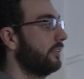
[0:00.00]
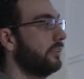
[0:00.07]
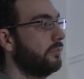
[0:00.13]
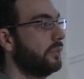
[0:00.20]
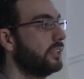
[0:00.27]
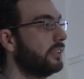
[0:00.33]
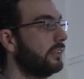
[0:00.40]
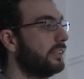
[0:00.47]
you
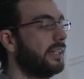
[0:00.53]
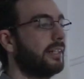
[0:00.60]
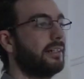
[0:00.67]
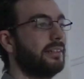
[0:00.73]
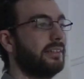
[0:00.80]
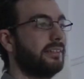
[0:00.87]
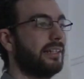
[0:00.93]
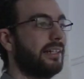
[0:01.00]
artificial
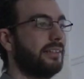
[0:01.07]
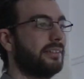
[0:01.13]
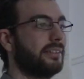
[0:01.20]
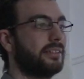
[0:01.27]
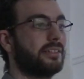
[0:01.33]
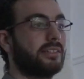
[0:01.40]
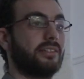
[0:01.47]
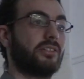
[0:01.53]
general
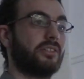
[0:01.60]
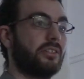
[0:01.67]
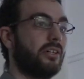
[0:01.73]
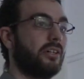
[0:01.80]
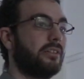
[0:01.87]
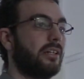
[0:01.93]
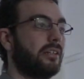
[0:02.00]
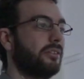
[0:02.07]
intelligence is
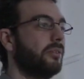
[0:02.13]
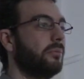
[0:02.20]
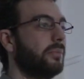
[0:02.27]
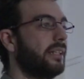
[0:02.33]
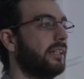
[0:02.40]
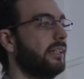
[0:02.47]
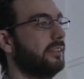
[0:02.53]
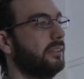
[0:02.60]
not that
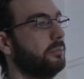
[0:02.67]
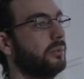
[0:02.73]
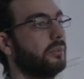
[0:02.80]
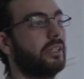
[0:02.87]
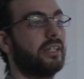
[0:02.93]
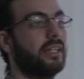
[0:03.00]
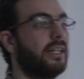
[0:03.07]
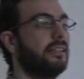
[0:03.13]
complicated.
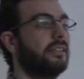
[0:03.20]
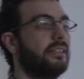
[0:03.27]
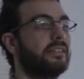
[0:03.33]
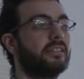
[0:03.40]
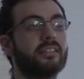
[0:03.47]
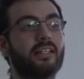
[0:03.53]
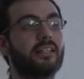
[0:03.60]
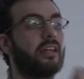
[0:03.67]
But again,
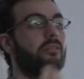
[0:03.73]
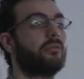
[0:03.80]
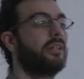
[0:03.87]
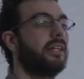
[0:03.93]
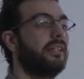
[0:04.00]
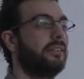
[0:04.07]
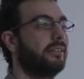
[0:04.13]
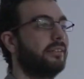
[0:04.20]
this is an
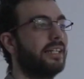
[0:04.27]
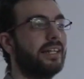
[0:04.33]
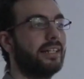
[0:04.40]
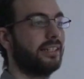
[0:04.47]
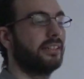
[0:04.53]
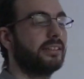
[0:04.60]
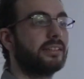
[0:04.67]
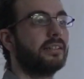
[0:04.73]
educated
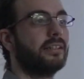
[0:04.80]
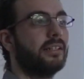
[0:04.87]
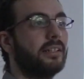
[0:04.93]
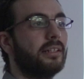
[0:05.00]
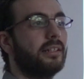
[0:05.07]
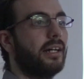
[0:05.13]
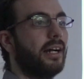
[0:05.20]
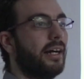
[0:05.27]
guess,
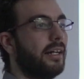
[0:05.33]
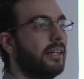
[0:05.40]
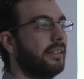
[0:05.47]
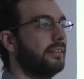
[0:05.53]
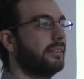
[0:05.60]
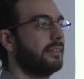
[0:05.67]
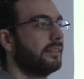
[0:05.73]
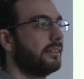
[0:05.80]

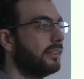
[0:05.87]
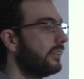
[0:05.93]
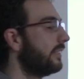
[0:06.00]
and